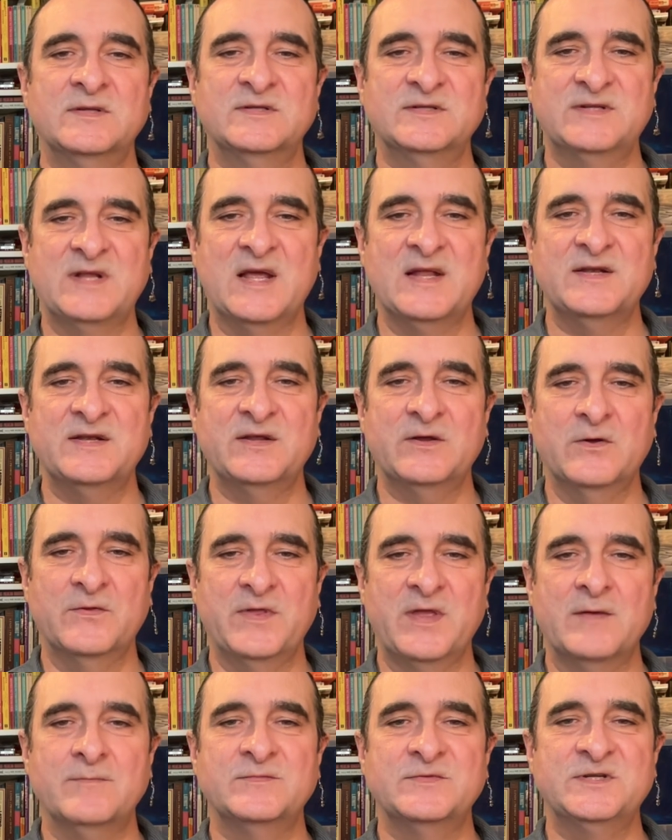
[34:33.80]
standing on
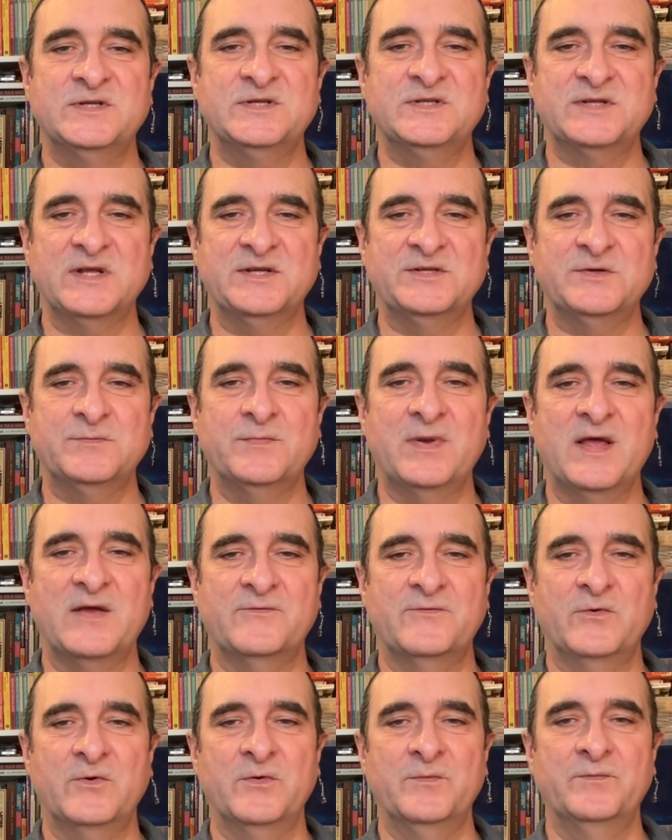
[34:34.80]
the empty station
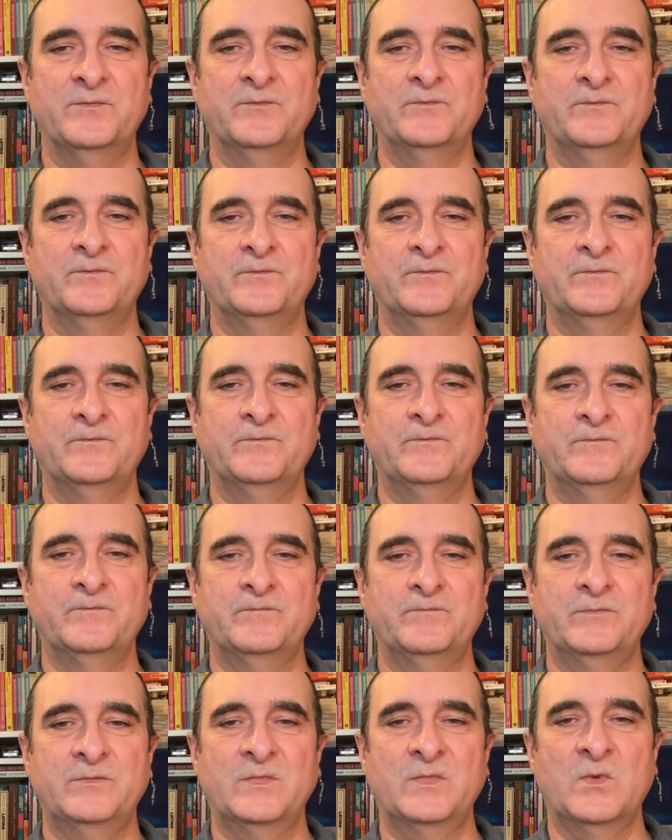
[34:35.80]
platform,
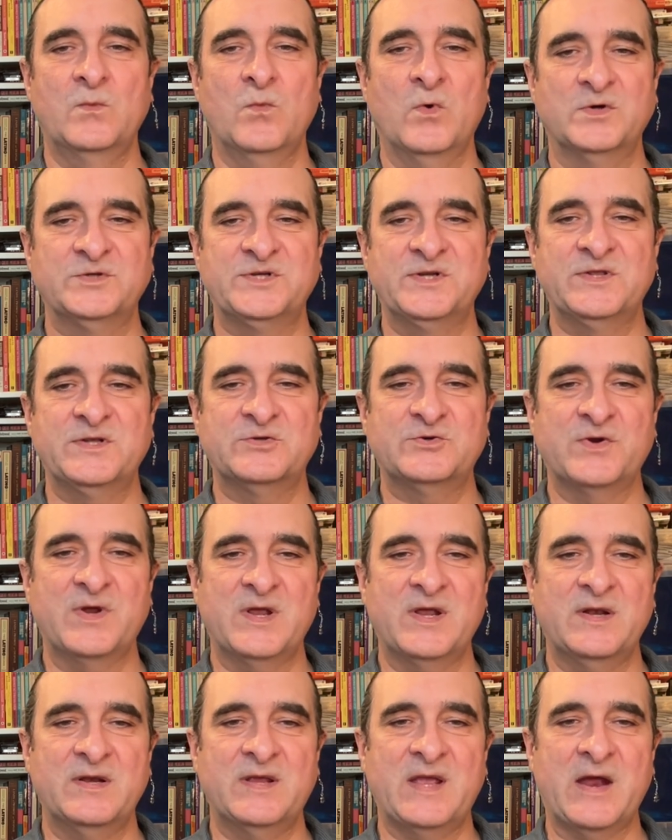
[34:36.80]
watching the
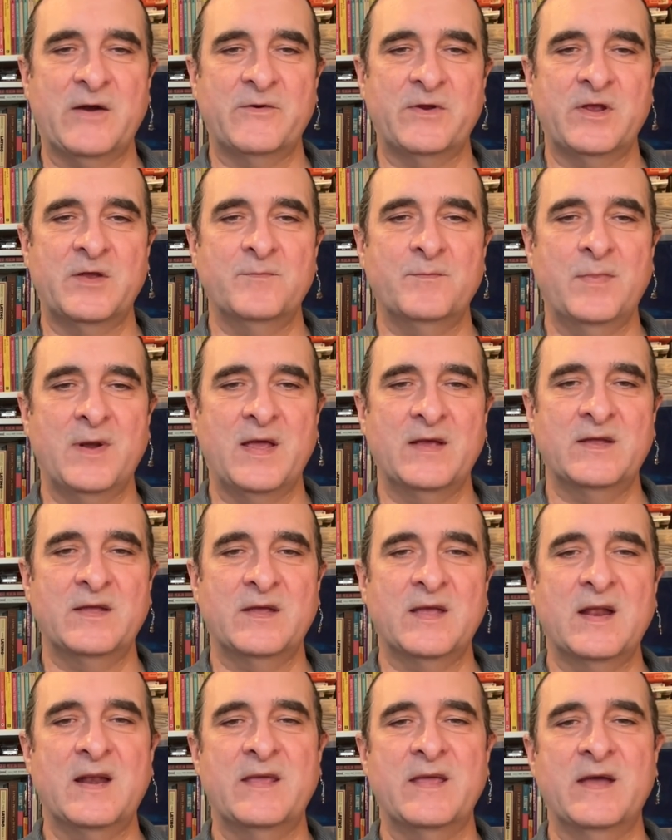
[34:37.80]
train carrying Blanca
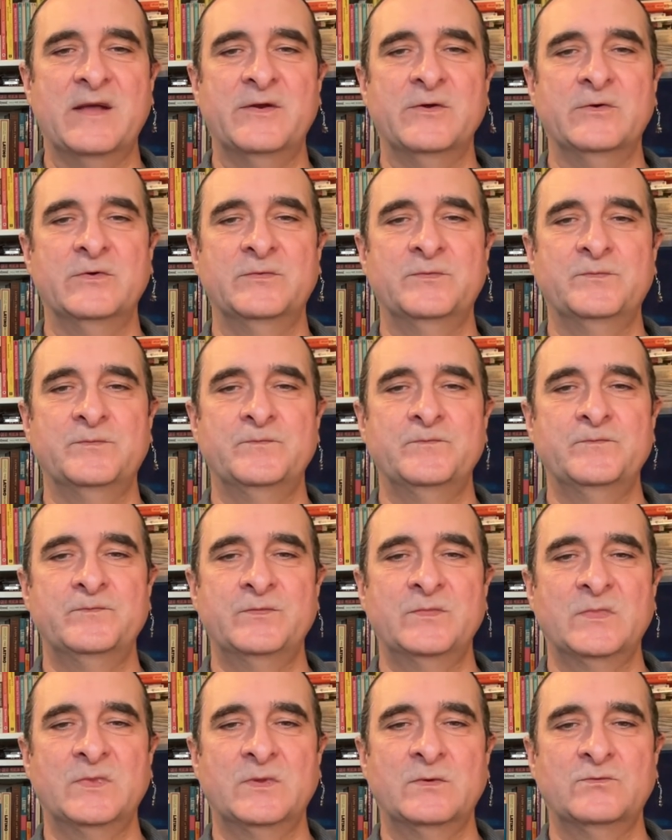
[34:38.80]
Galliano
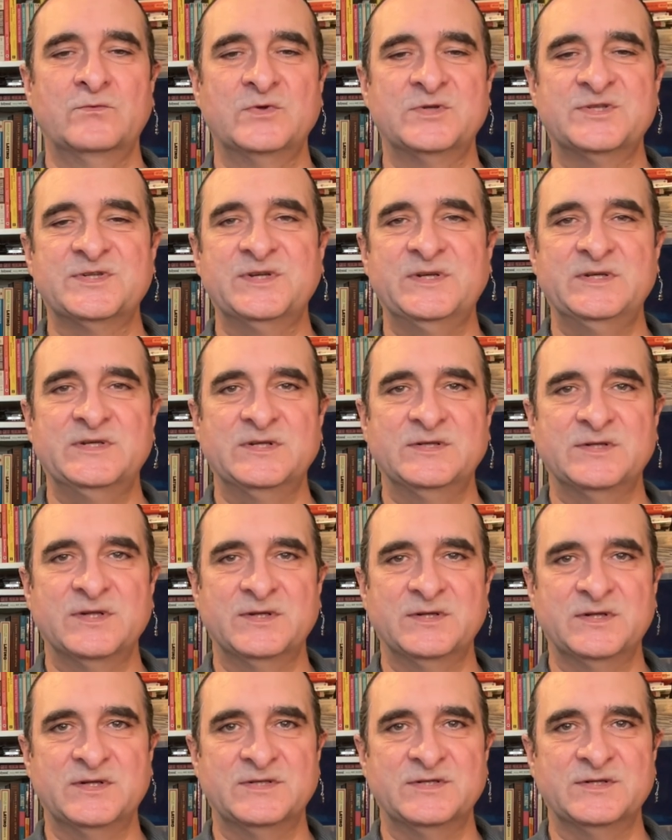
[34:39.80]
recede into
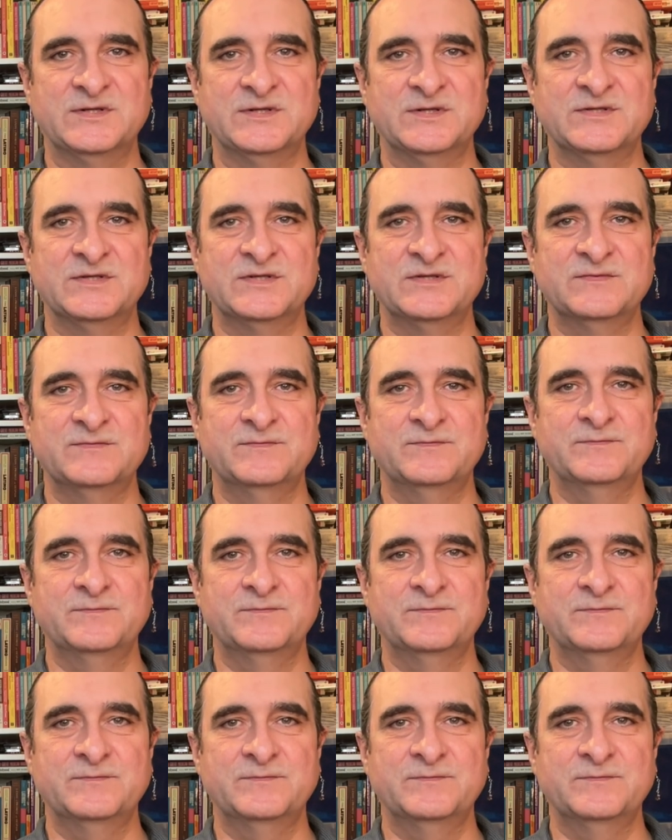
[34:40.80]
the distance.